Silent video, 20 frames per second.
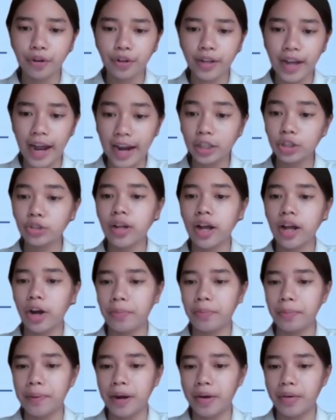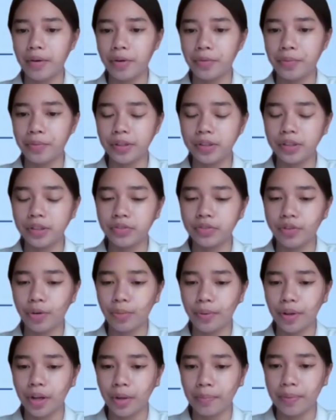for the actual output power, we use the
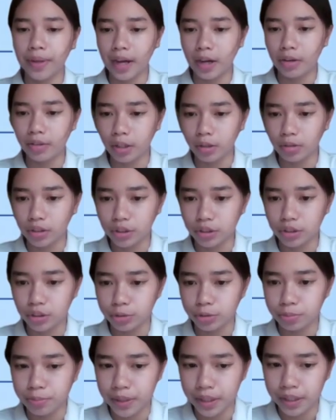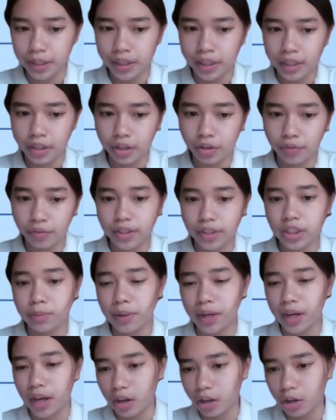formula P out equals to P converted
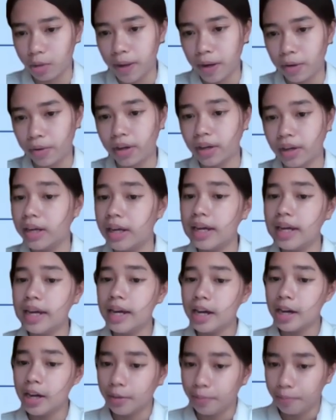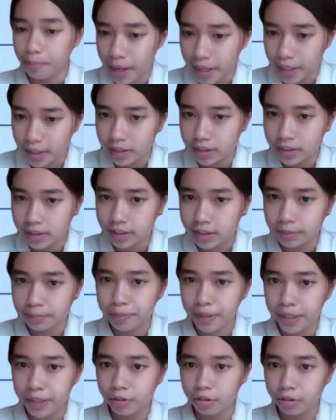mechanical power minus
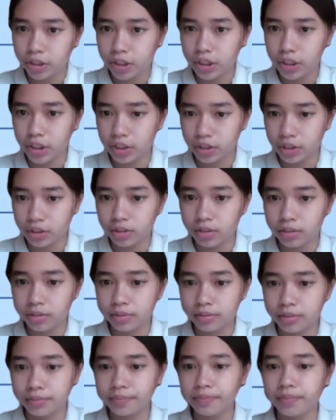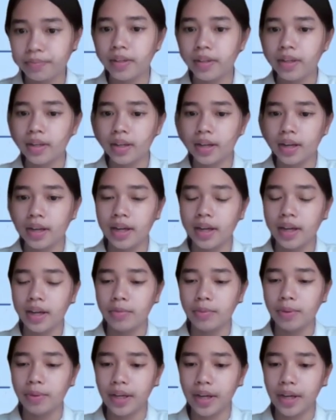P rotational,
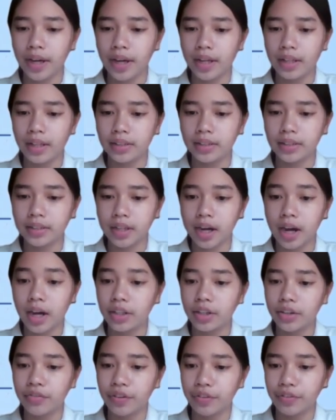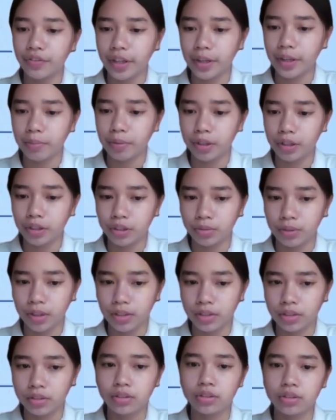and we get 115.2
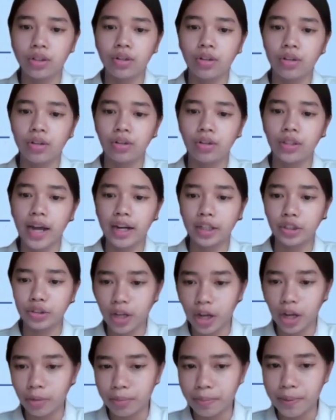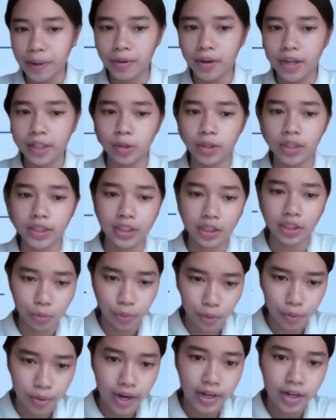watts. So the actual output power as well as the
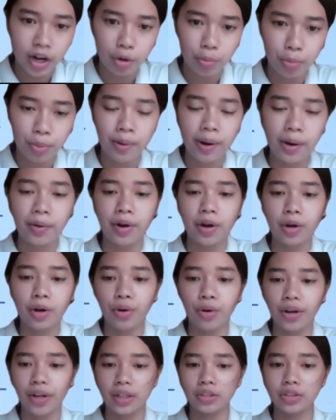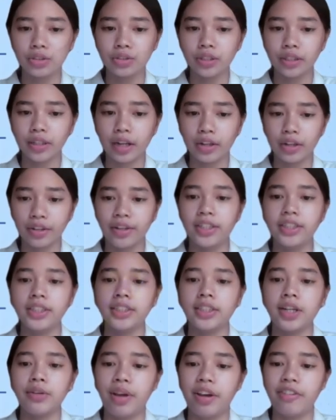required output power according to the
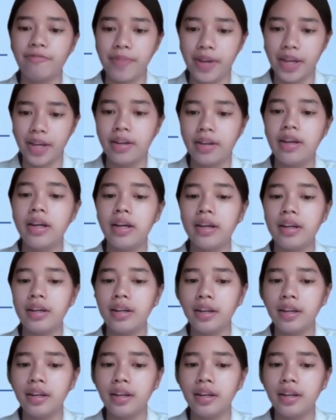calculation that we have made